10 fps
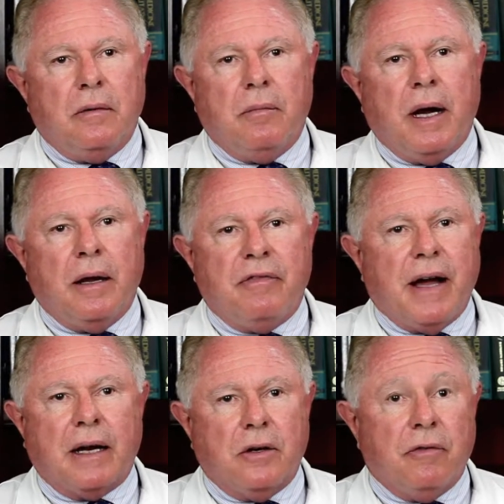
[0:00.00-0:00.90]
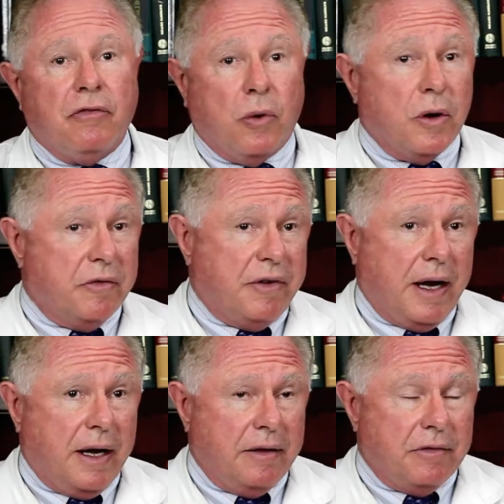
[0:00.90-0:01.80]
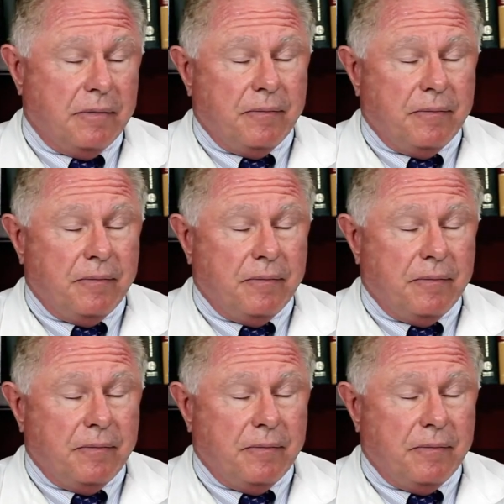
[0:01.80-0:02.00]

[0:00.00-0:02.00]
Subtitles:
by a factor of 4 to 5.